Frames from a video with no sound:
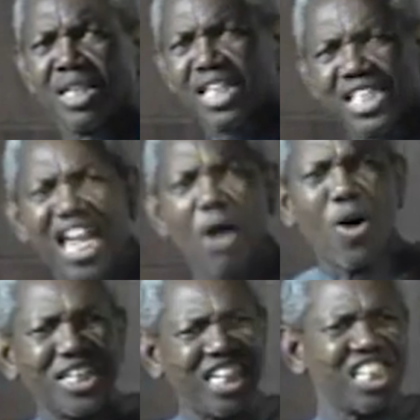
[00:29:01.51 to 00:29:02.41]
Is that
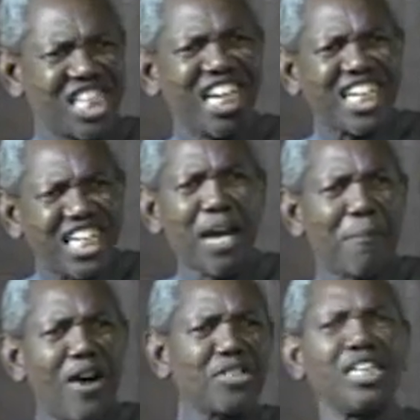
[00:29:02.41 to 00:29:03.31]
what he's thinking
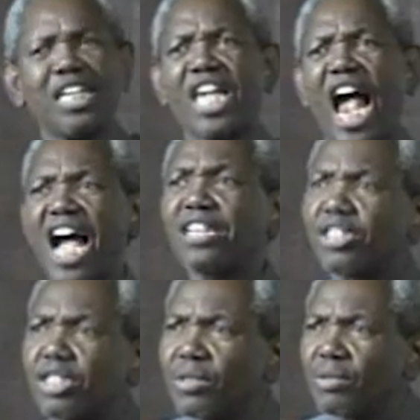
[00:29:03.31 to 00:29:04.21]
about in his heart?